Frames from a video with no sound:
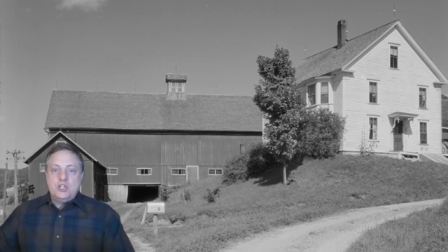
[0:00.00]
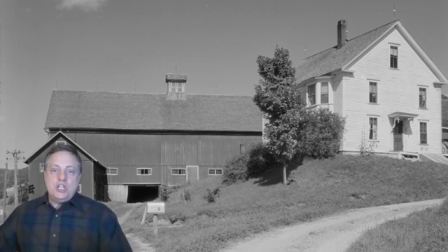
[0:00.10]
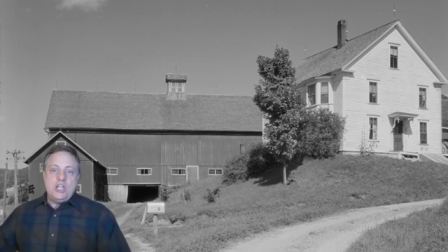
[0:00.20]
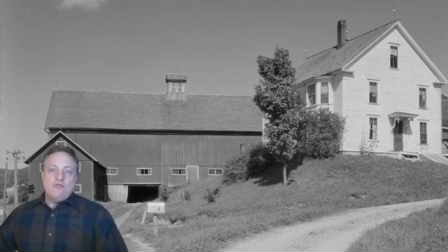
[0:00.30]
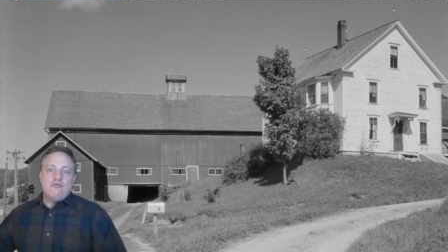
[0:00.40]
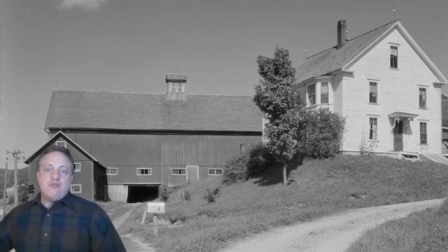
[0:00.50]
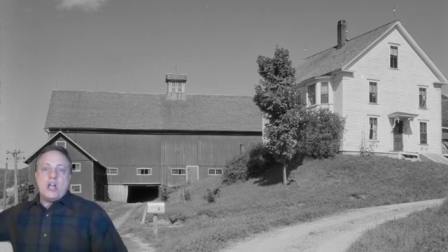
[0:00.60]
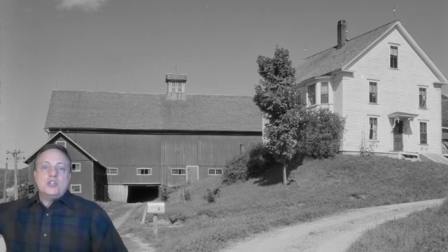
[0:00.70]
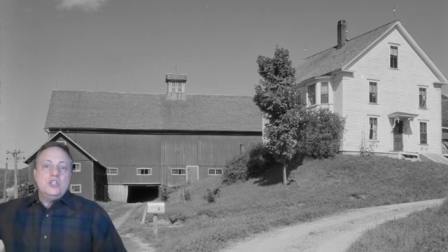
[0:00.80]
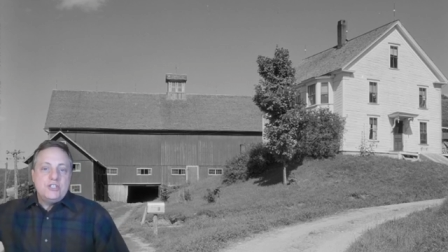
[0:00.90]
She
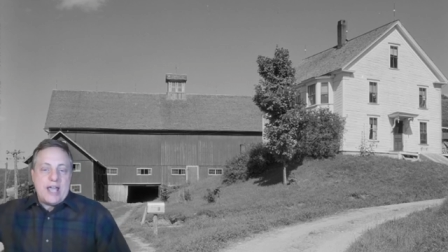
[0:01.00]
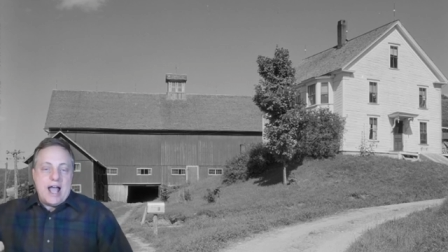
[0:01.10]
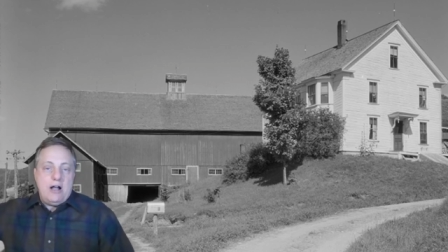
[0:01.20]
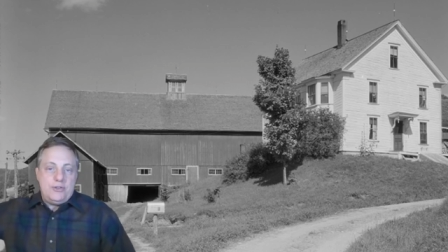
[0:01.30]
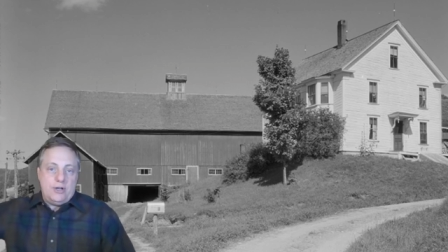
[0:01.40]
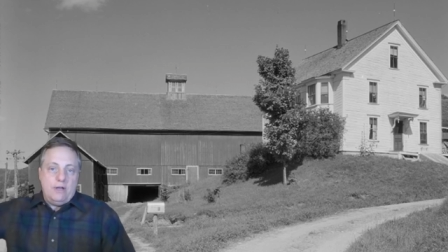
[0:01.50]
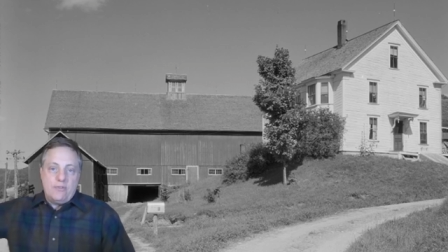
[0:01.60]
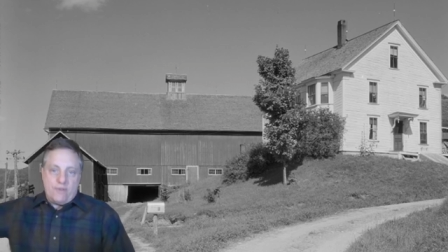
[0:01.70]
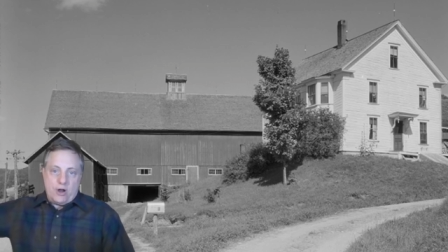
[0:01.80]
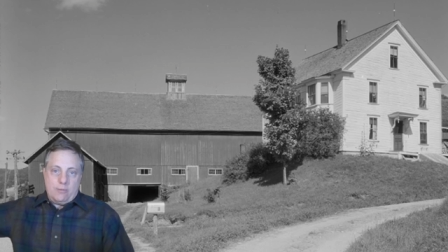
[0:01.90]
rushes out of
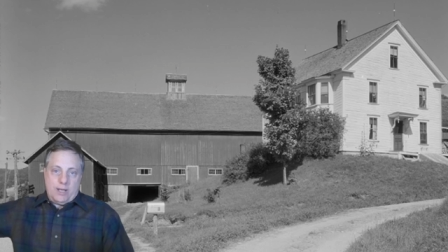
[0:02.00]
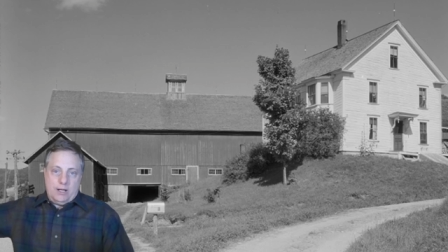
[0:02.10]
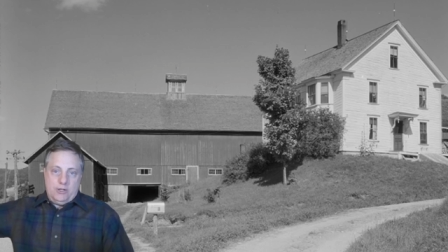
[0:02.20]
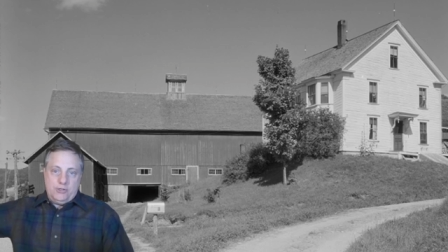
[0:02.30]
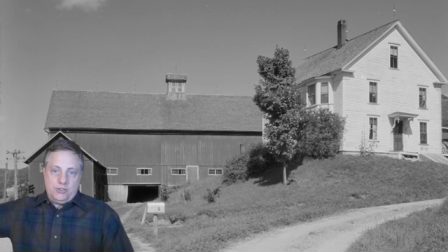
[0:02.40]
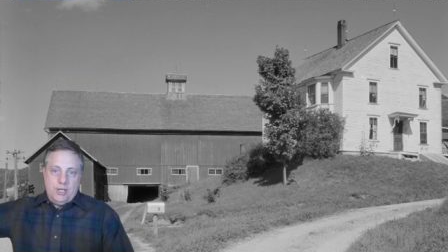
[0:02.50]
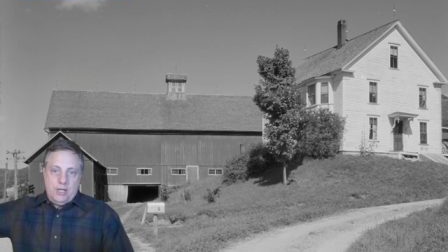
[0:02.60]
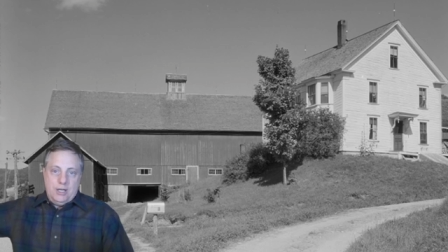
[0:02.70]
the farmhouse,